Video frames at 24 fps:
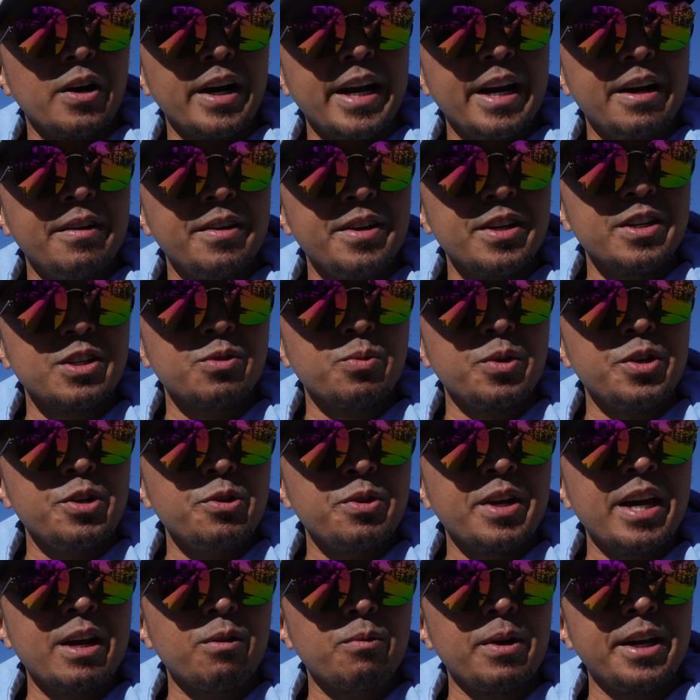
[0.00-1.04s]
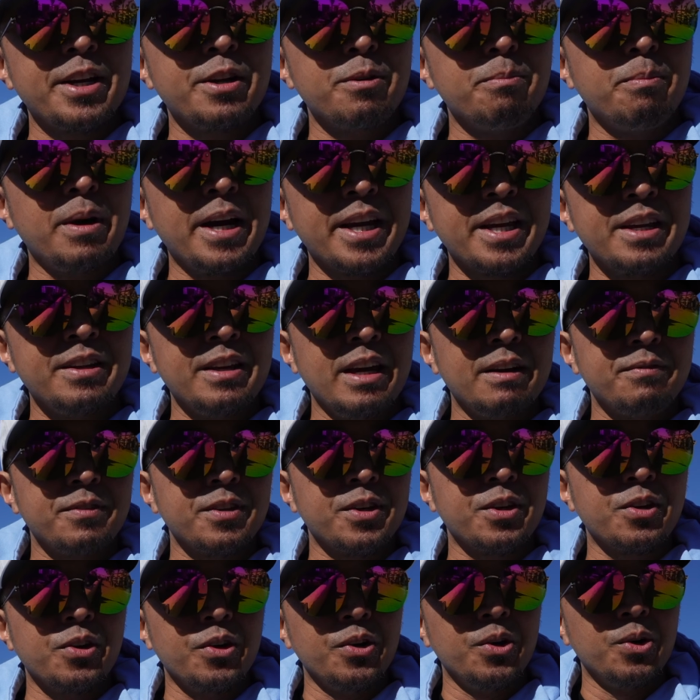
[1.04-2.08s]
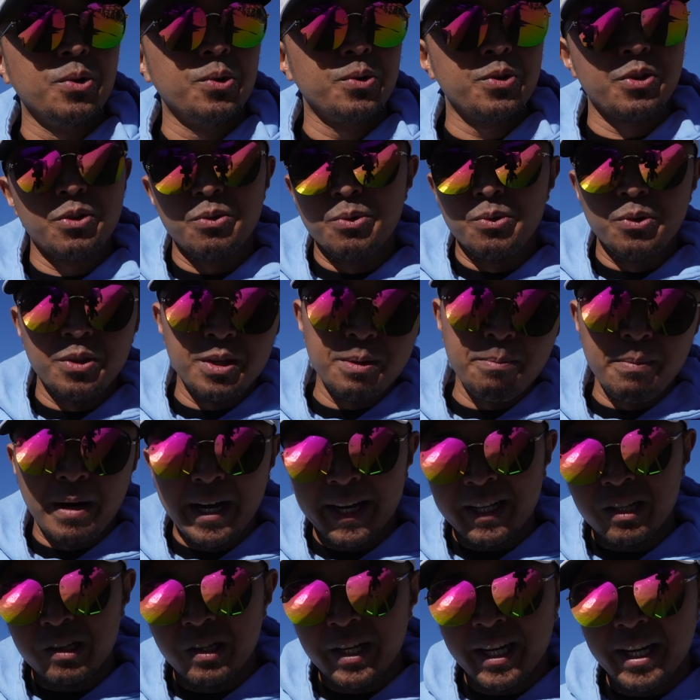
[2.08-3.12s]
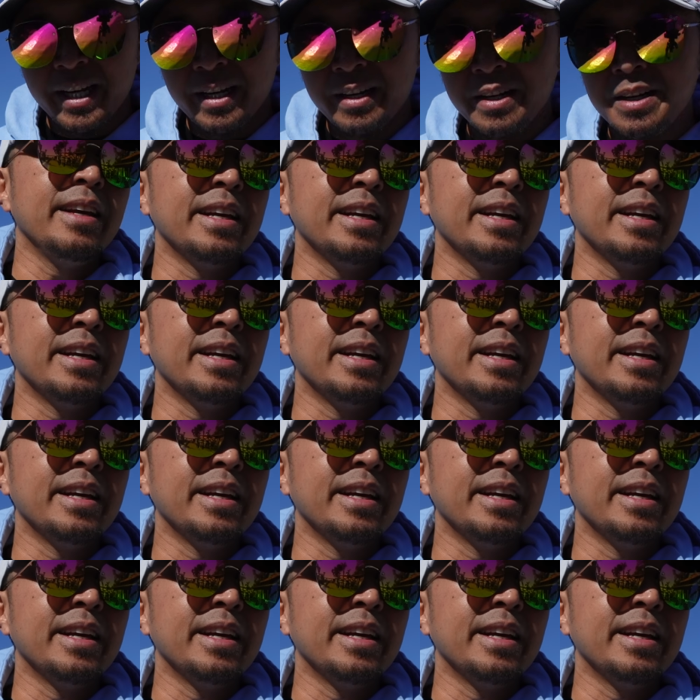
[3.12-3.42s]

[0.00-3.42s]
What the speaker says: areas where you can't ride your bike and you have to go through the bike lane.